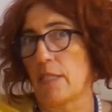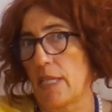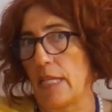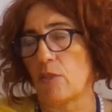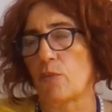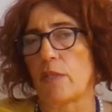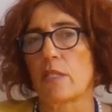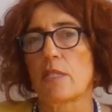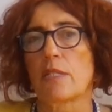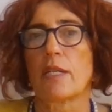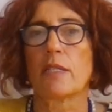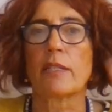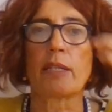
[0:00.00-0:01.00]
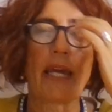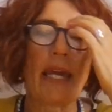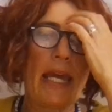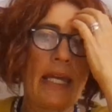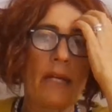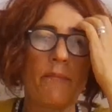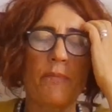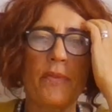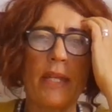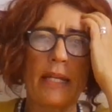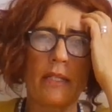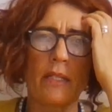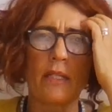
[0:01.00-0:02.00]
the other one is starting,
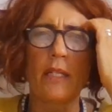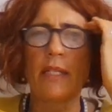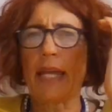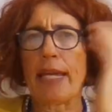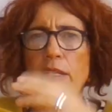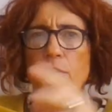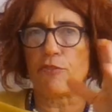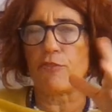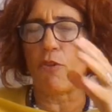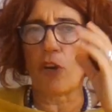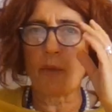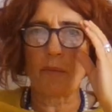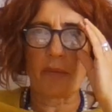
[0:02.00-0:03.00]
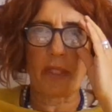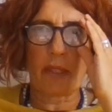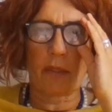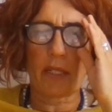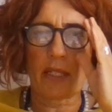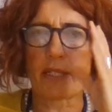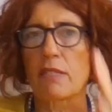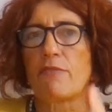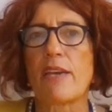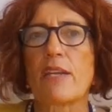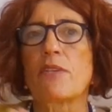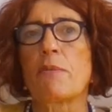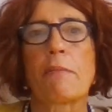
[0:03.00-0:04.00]
then in any form, then it's a
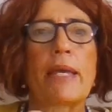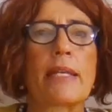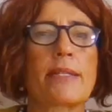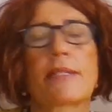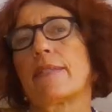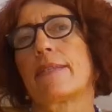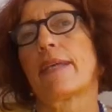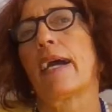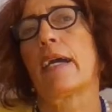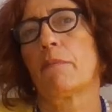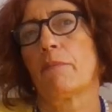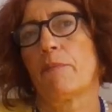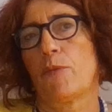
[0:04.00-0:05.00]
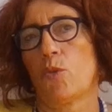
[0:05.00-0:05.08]
very messy time.